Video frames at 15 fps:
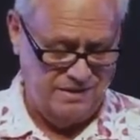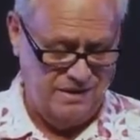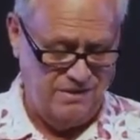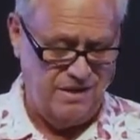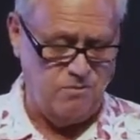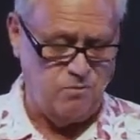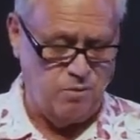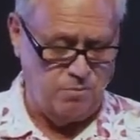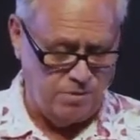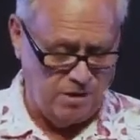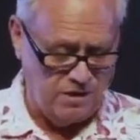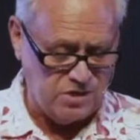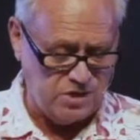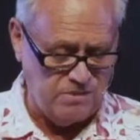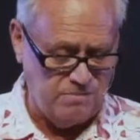that will
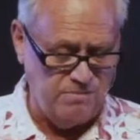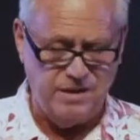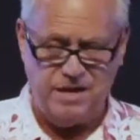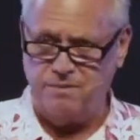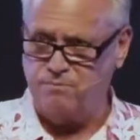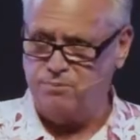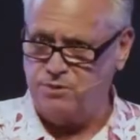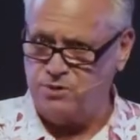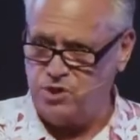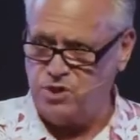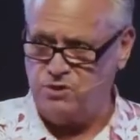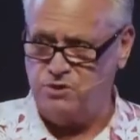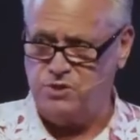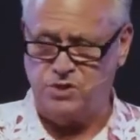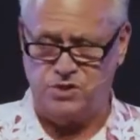blossom and
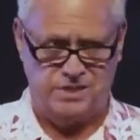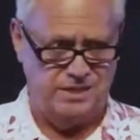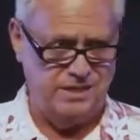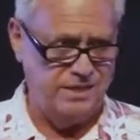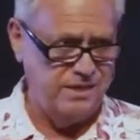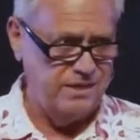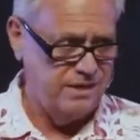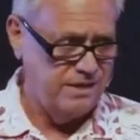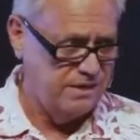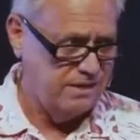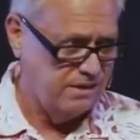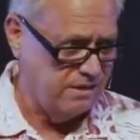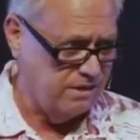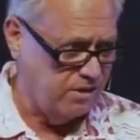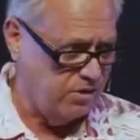produce
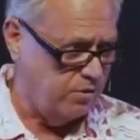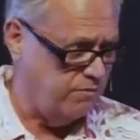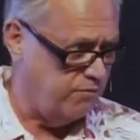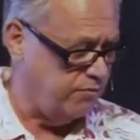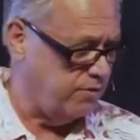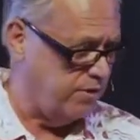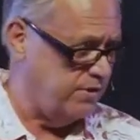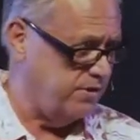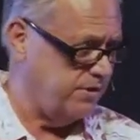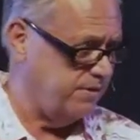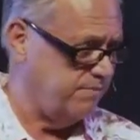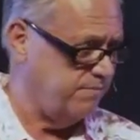good fruit.